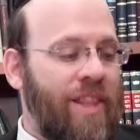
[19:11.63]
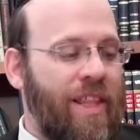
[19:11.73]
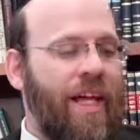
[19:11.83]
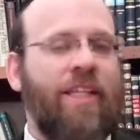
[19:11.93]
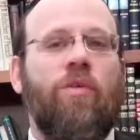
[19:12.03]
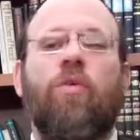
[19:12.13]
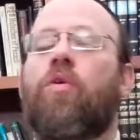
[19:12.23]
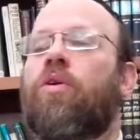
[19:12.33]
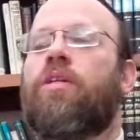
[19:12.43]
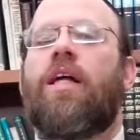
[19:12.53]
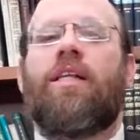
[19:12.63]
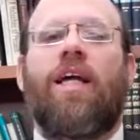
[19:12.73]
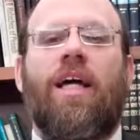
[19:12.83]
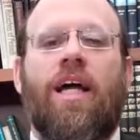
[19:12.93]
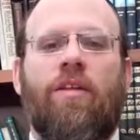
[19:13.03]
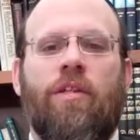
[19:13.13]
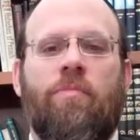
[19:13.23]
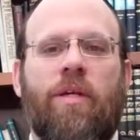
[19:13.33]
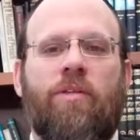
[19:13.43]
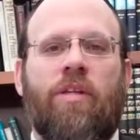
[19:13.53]
That's called techalos
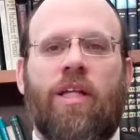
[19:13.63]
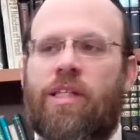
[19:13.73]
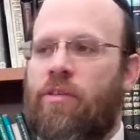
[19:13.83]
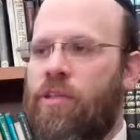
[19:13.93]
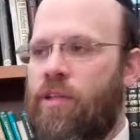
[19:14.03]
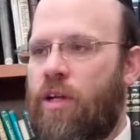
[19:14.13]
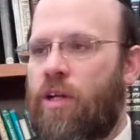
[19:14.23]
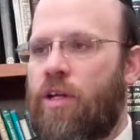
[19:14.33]
bito laznosa.